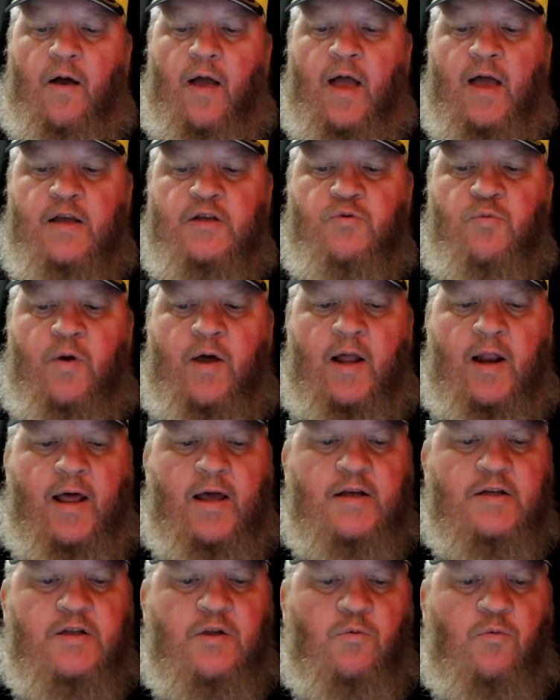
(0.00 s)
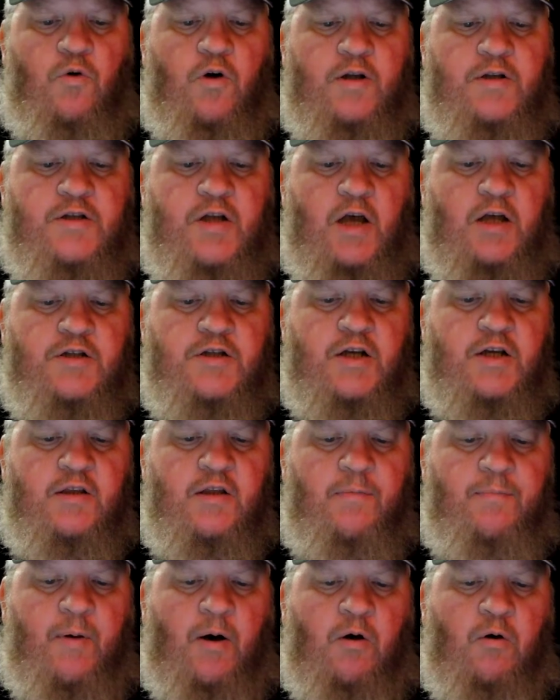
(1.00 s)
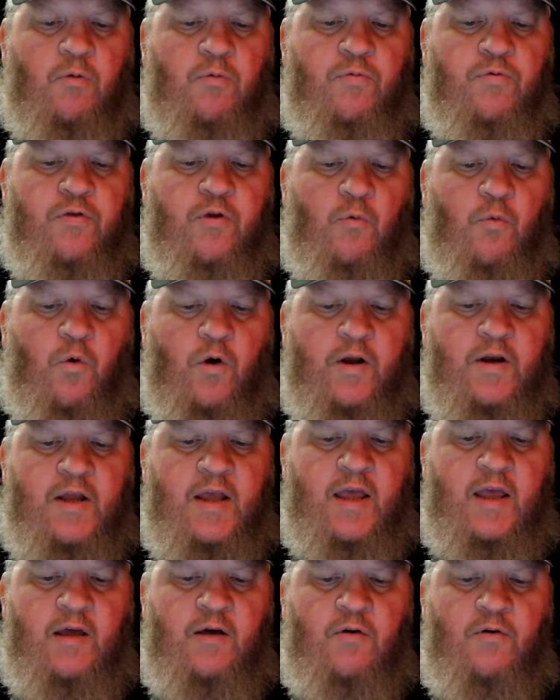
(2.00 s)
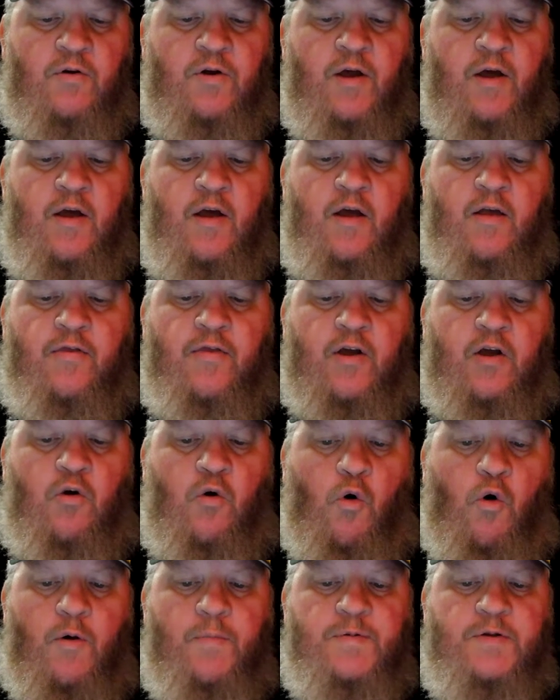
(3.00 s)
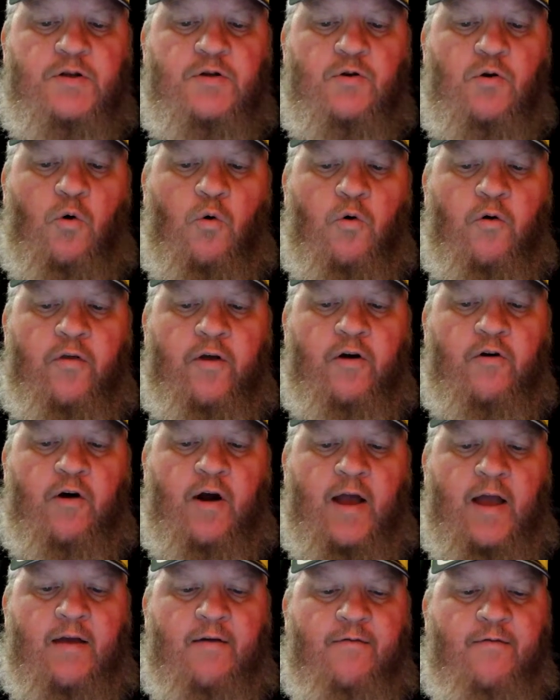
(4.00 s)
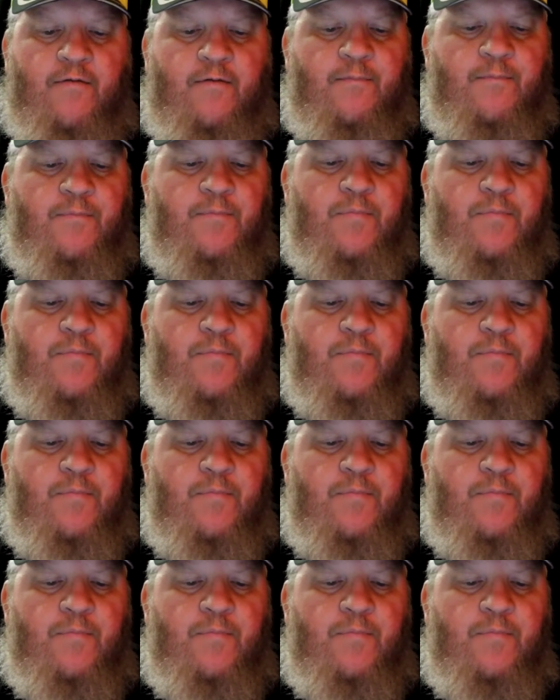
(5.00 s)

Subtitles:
as well as the one touching the bone, the one killed, the corpse or the grave.